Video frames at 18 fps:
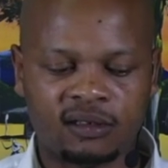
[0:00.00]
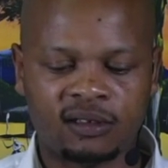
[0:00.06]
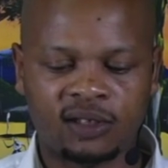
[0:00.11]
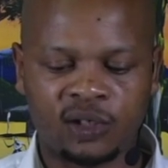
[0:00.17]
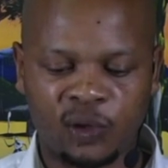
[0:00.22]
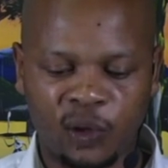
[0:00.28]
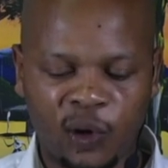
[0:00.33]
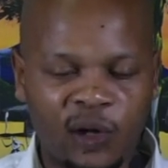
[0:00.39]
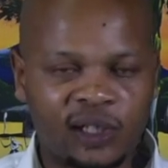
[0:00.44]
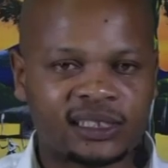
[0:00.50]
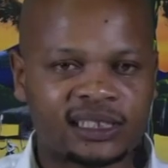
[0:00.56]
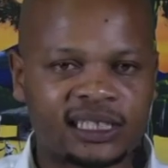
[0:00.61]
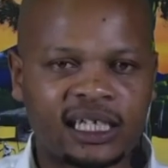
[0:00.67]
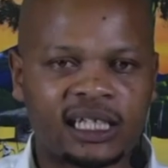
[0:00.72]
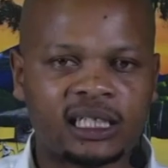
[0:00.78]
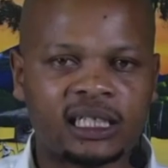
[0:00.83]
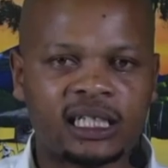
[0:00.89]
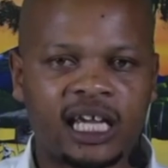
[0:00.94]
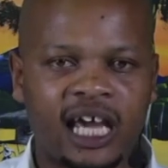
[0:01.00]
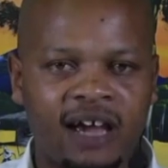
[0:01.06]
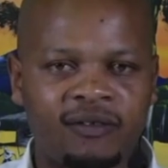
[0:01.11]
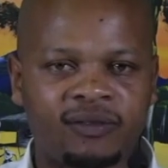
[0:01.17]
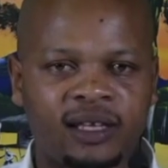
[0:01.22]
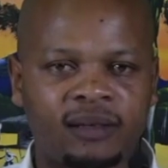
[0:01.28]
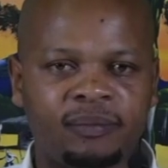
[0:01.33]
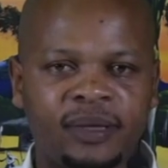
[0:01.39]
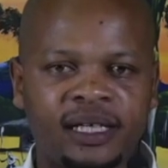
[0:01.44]
you'll constantly
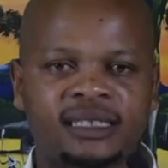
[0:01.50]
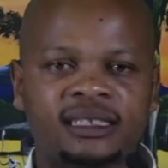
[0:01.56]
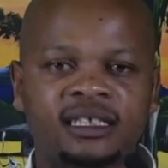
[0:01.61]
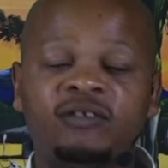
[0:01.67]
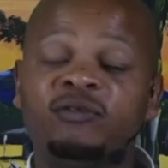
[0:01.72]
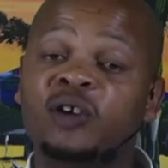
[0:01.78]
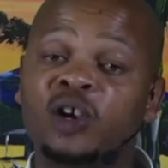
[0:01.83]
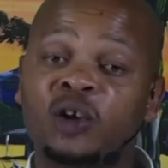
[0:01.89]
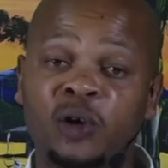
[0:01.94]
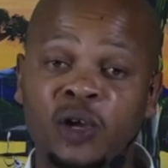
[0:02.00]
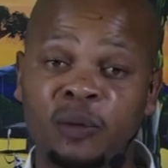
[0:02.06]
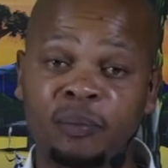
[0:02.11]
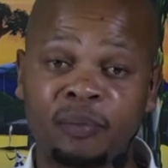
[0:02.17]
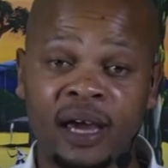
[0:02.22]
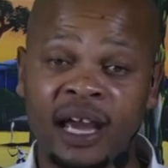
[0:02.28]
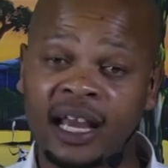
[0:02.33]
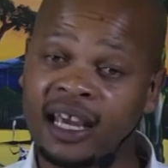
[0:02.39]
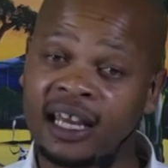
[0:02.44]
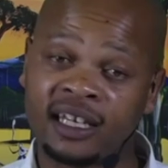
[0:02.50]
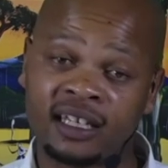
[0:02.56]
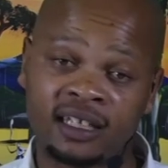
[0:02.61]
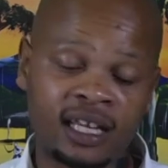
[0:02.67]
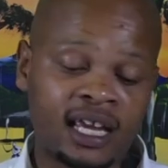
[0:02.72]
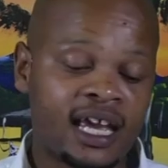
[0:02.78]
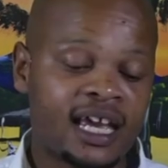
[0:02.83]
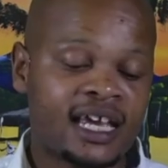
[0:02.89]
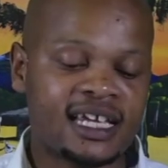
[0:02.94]
have that person following your back, and then